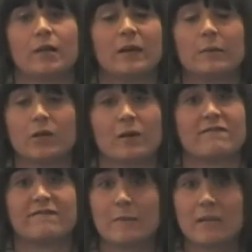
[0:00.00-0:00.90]
people who have
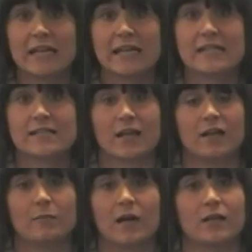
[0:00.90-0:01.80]
families
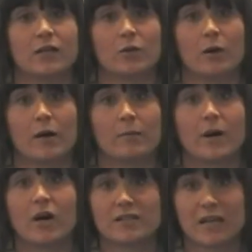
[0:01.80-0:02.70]
and who are
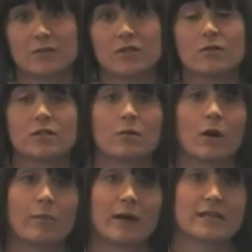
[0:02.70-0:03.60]
part-time students who
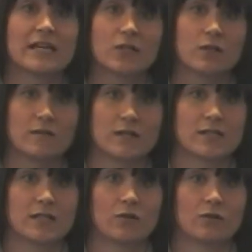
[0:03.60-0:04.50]
aren't perhaps in
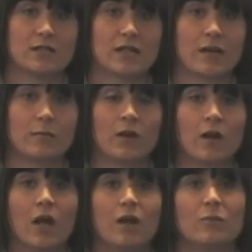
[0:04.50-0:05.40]
university all the time.
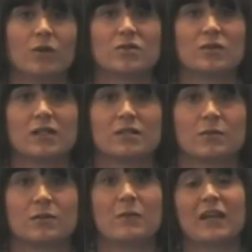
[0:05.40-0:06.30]
We also need to
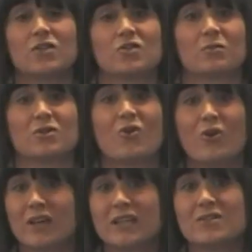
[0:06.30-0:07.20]
making sure we're
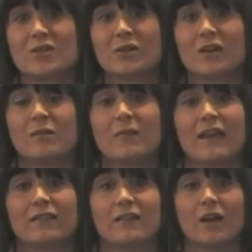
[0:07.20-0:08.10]
talking to them
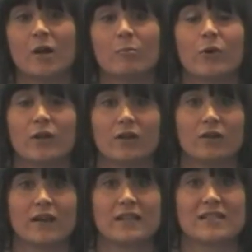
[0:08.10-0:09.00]
and putting
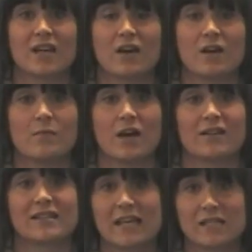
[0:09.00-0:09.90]
on events that are
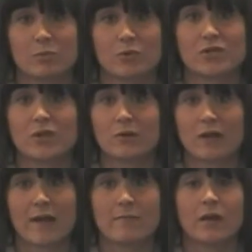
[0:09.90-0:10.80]
accessible to
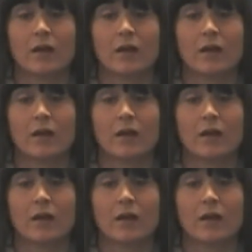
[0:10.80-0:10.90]
them,